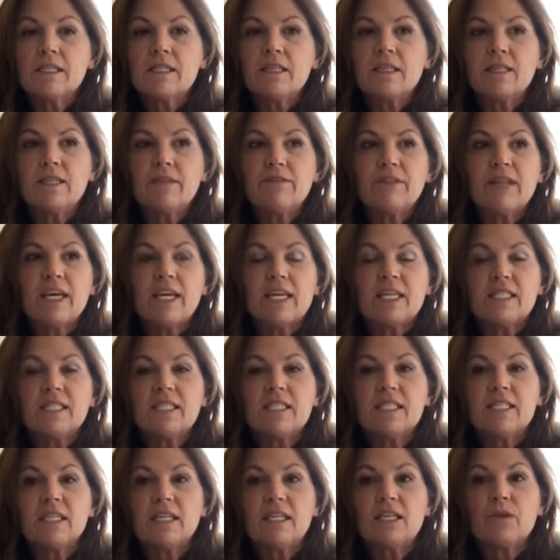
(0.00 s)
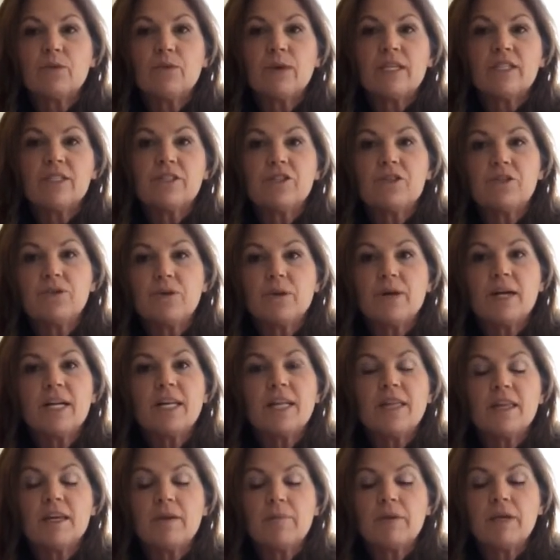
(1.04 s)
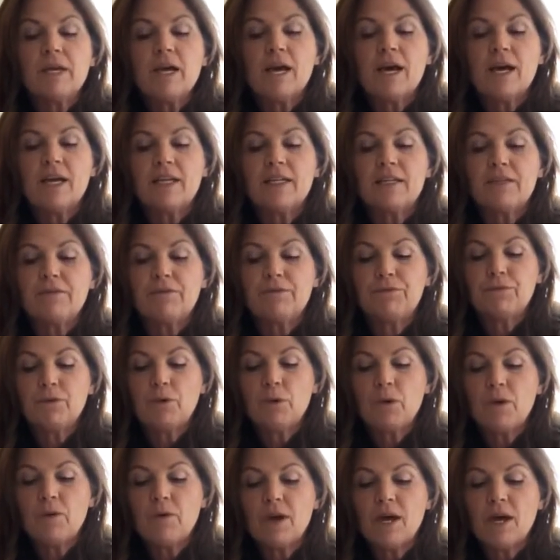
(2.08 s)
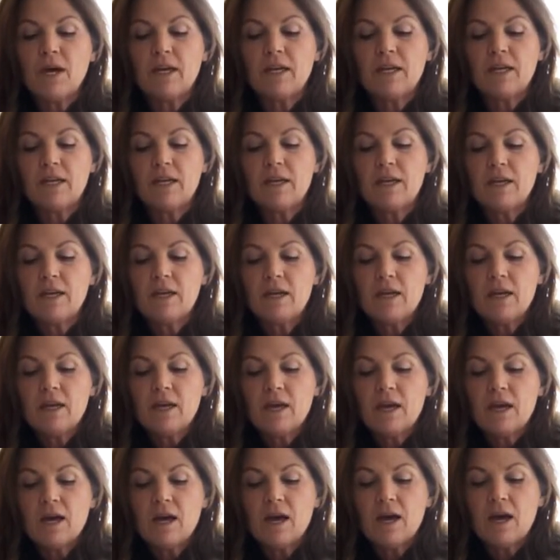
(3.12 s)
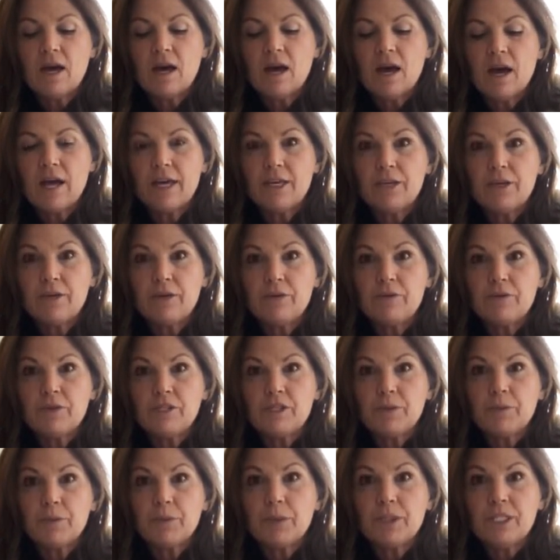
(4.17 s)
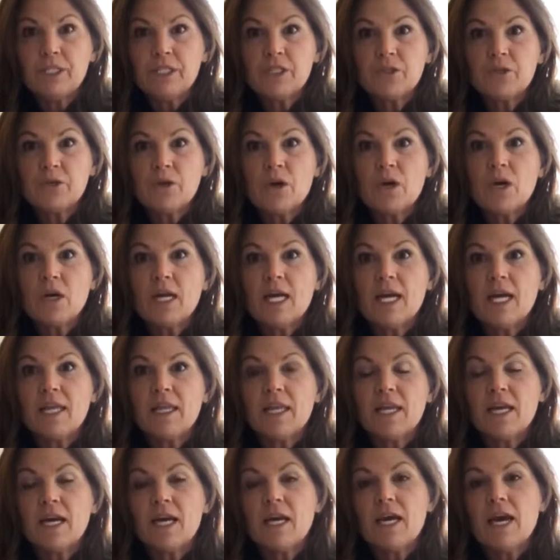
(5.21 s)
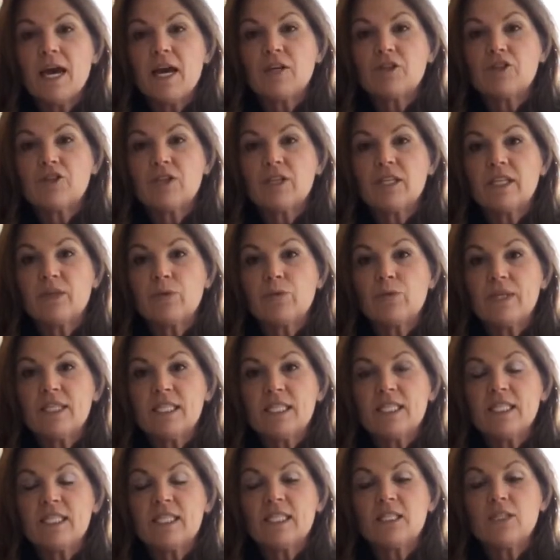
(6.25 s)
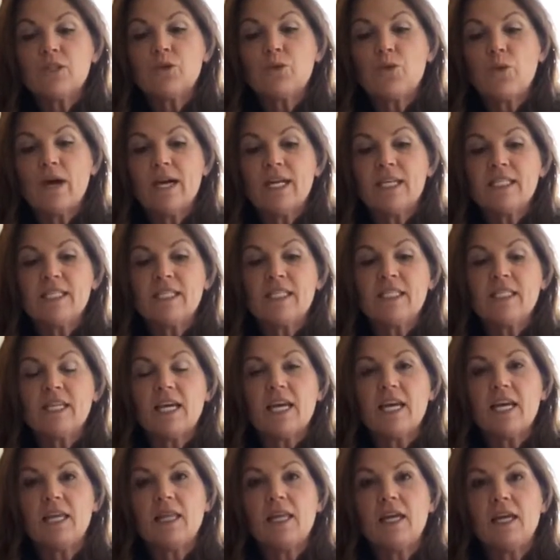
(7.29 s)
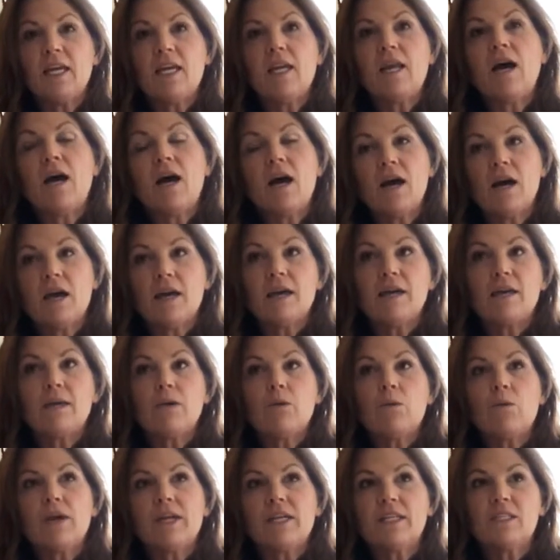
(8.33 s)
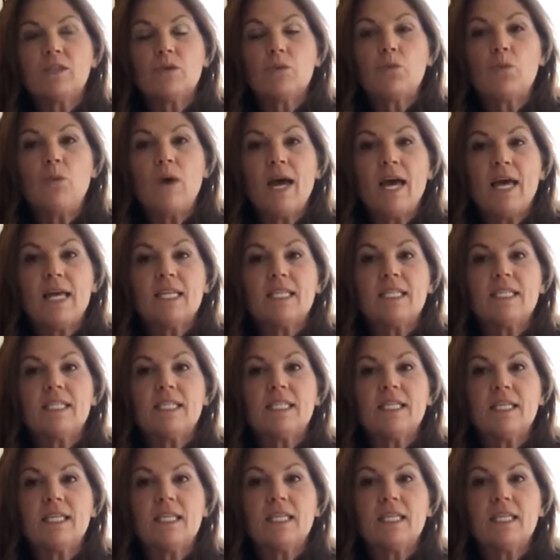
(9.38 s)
leave like a sticky residue or anything behind. 409, I used it pretty strong, and then I actually rinsed it twice, and then when it's wet,